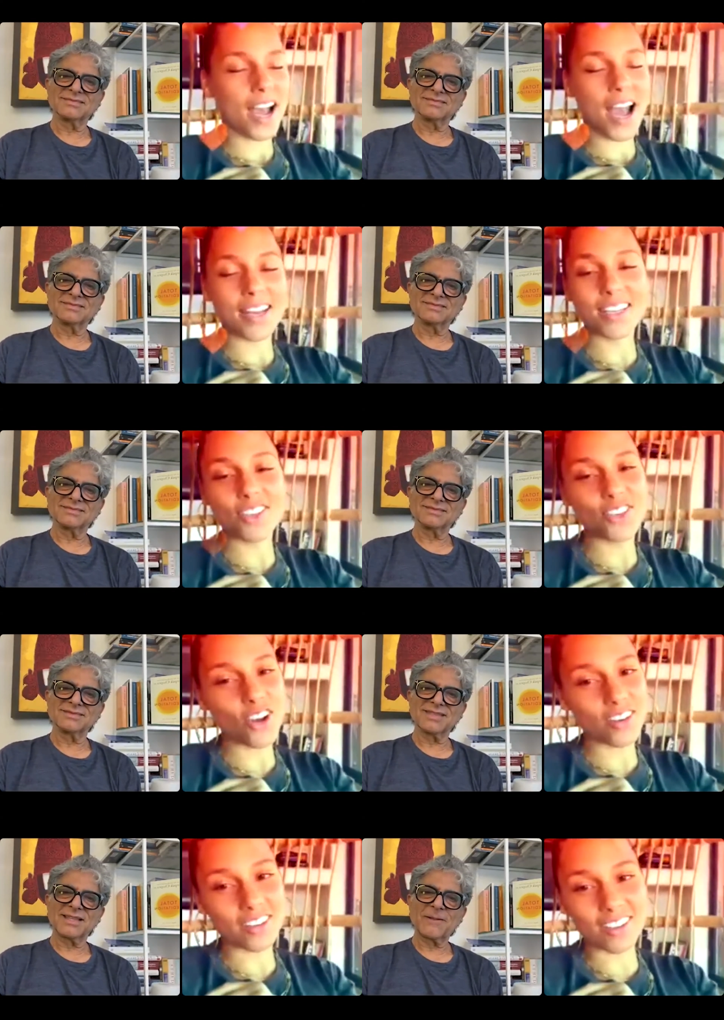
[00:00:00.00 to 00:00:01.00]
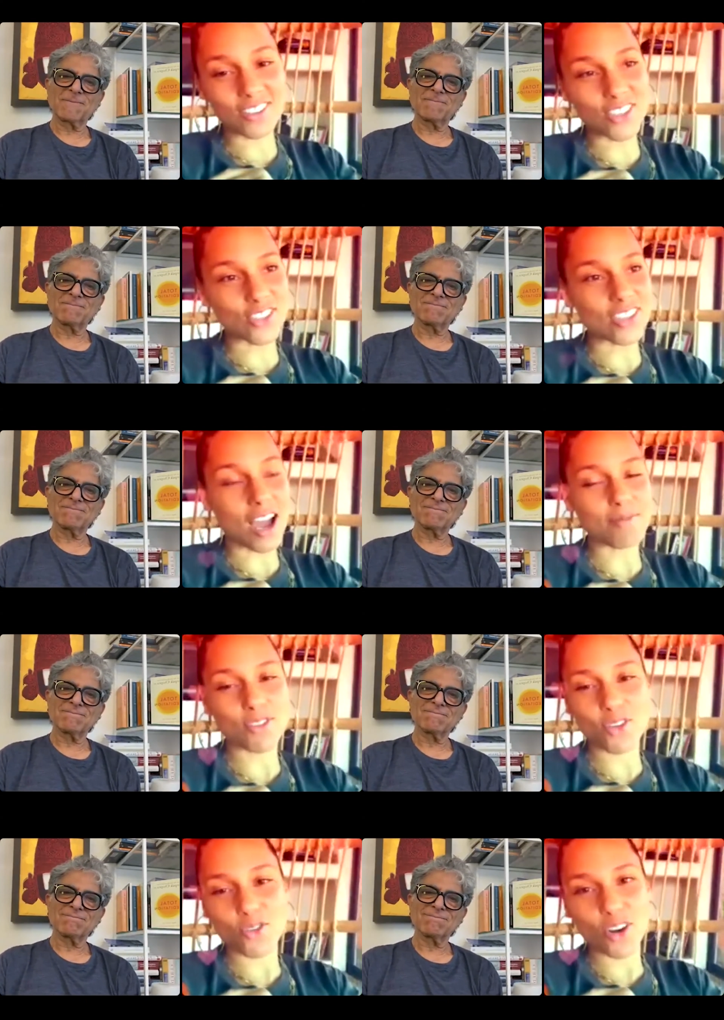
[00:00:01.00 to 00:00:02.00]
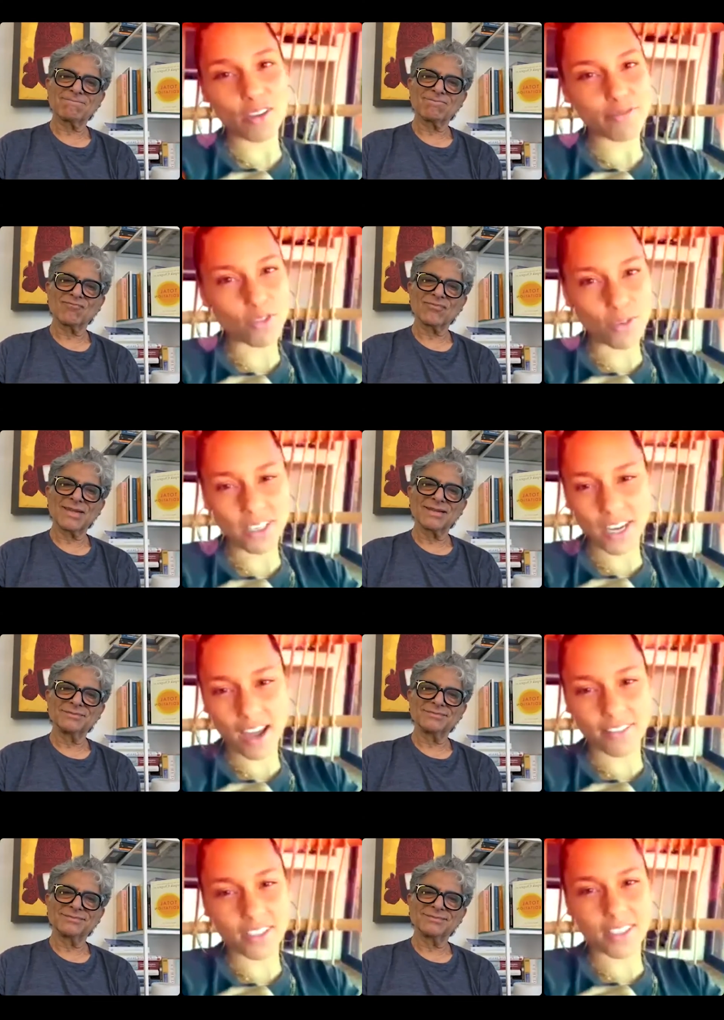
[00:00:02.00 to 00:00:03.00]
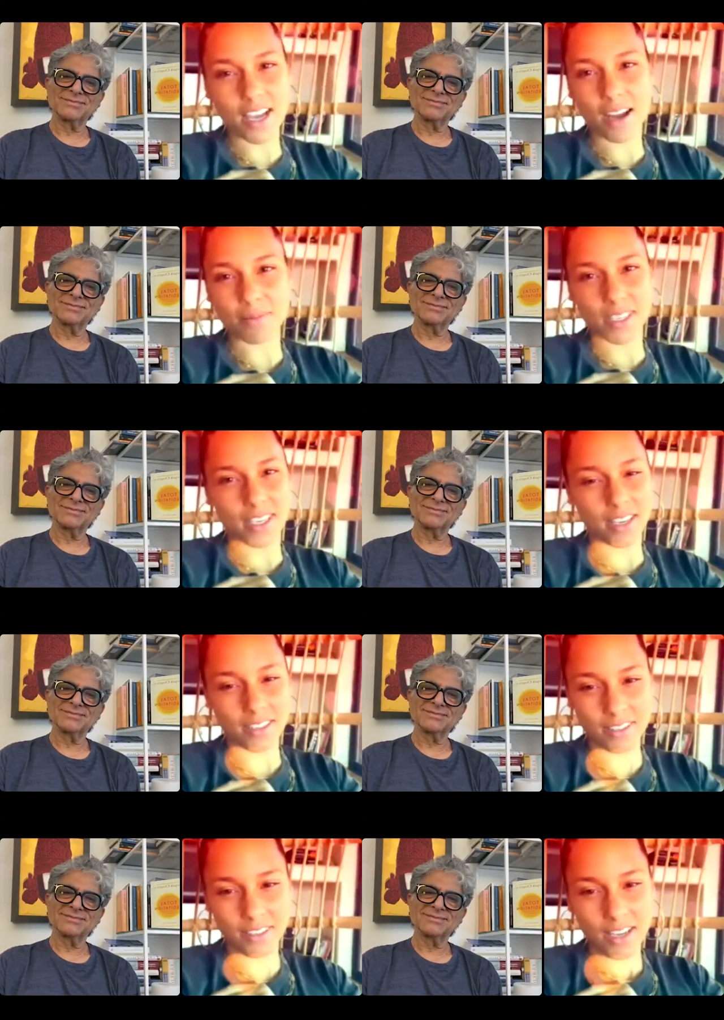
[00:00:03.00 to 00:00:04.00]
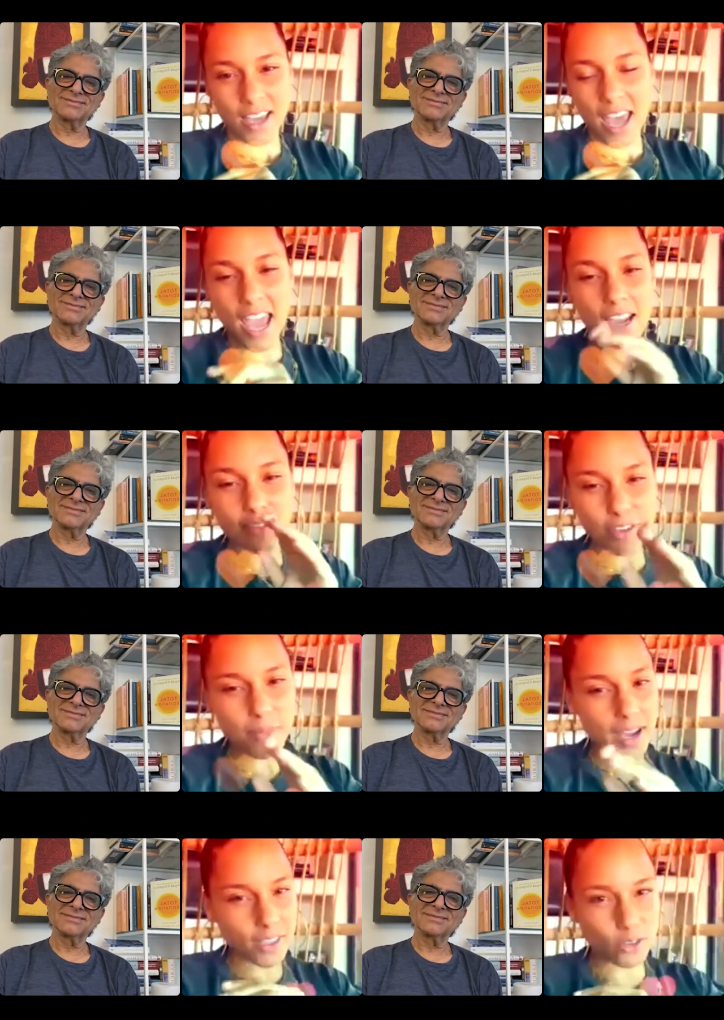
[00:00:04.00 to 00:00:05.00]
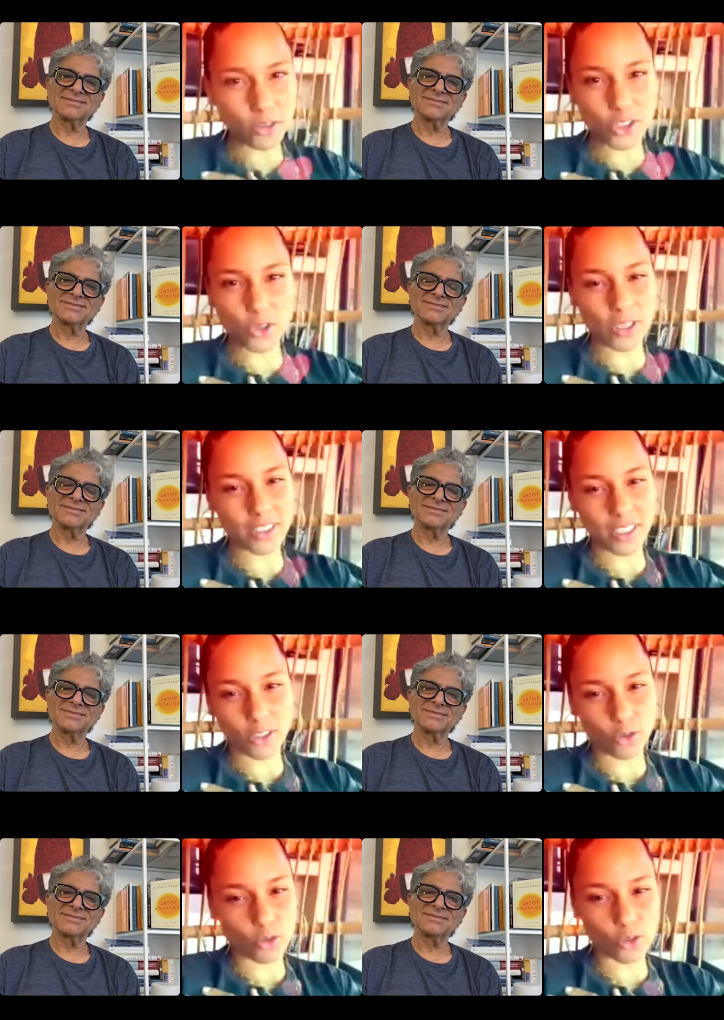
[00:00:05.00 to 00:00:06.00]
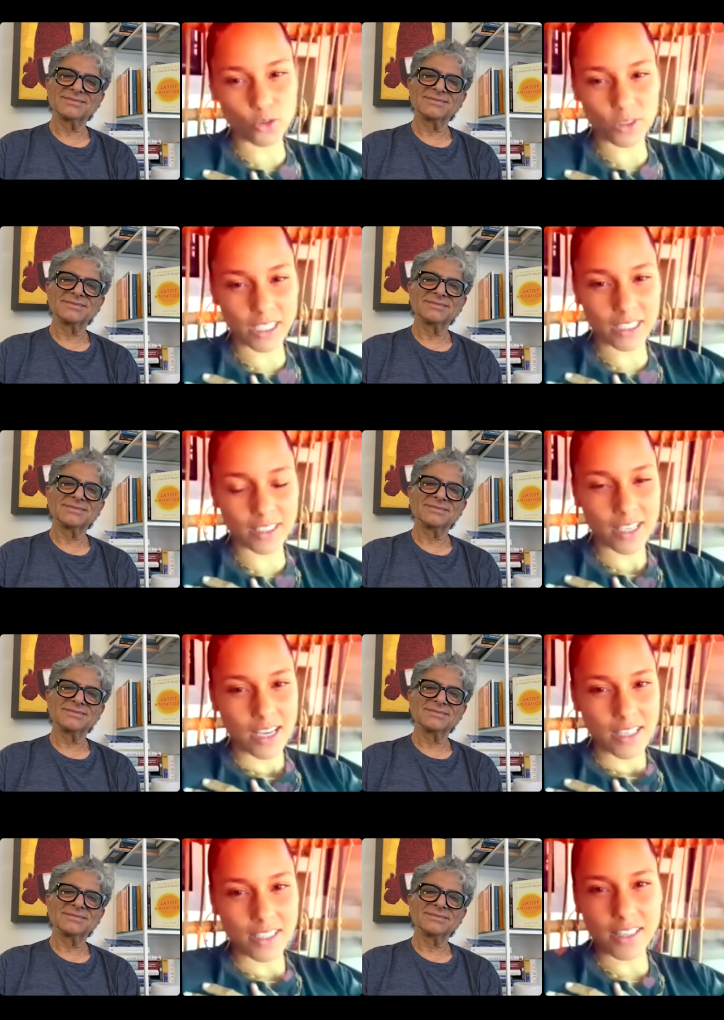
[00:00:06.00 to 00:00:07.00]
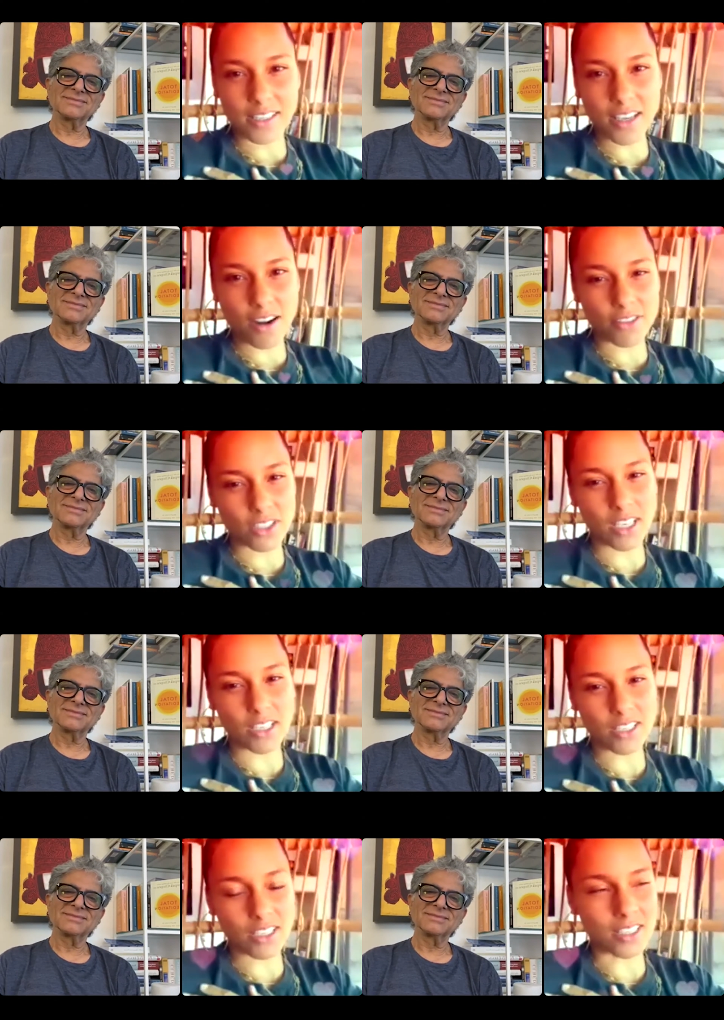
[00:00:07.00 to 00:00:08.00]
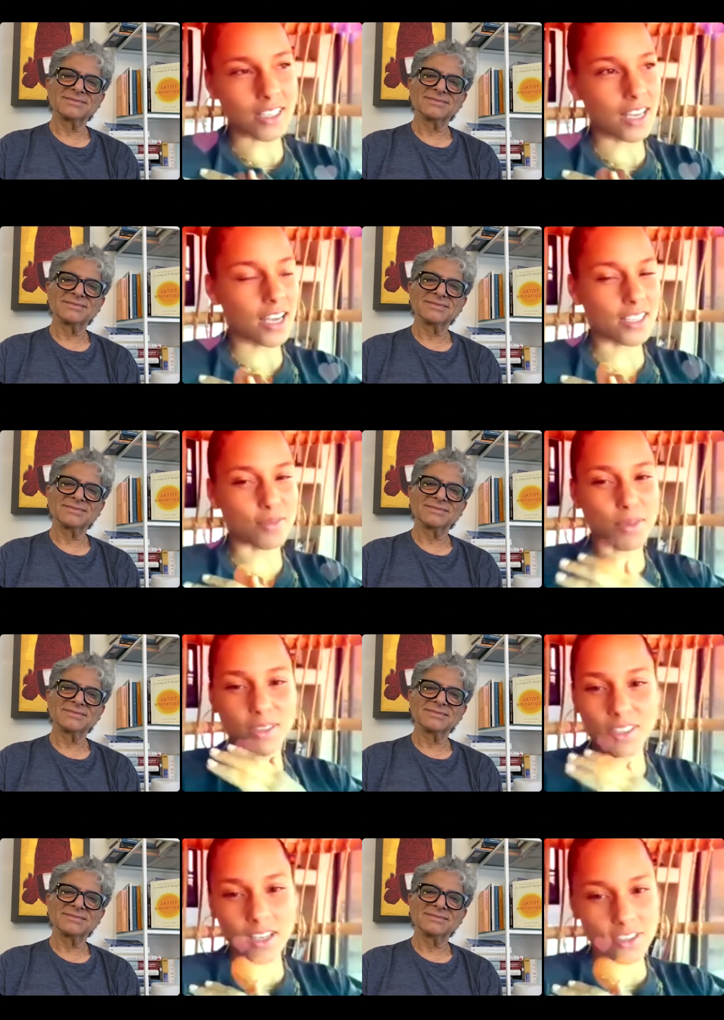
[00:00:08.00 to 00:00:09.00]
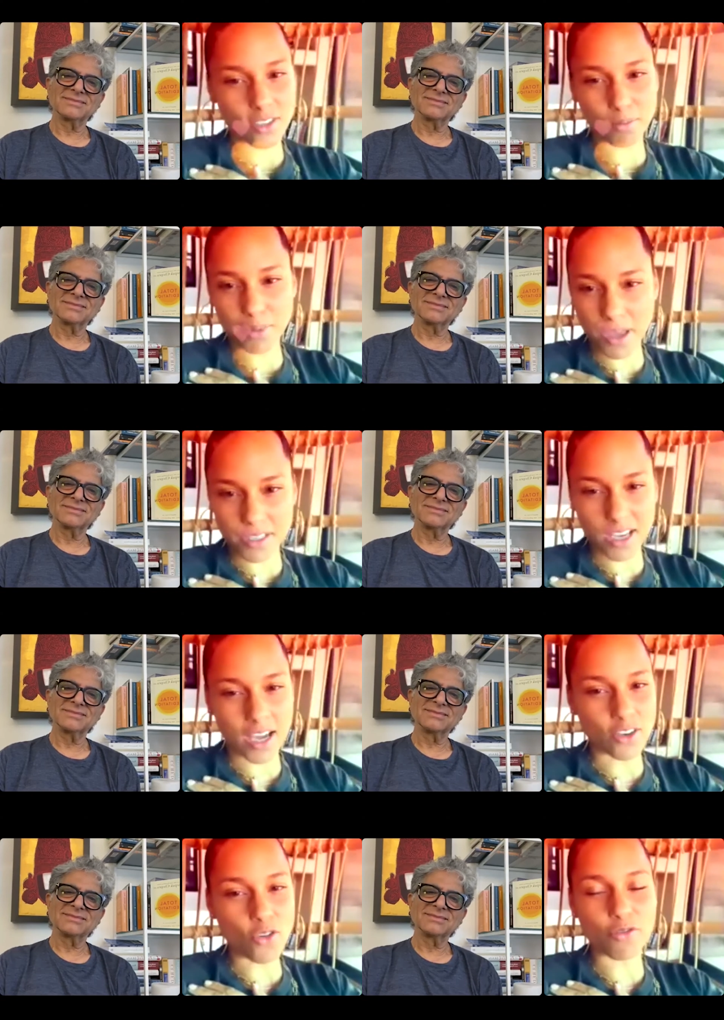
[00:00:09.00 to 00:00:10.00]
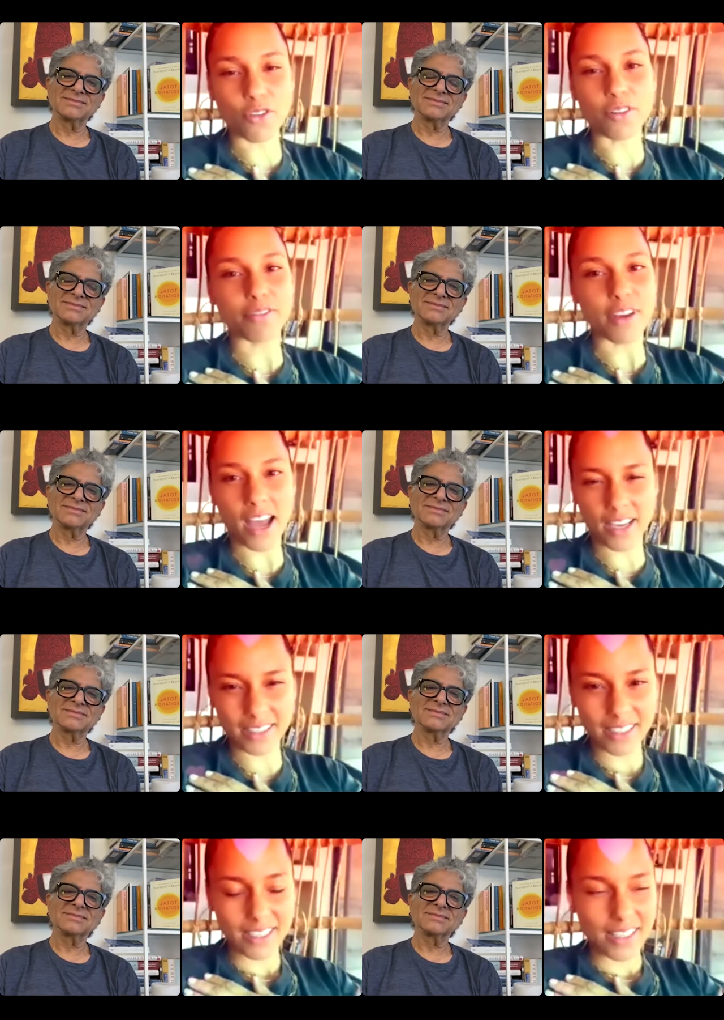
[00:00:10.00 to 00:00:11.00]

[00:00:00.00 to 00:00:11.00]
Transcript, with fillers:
Speaker 1: I need y'all to just, I'm so grateful we could have this time together. Everybody who joined in, who tuned in to this conversation has been touched and blessed. I know for a fact.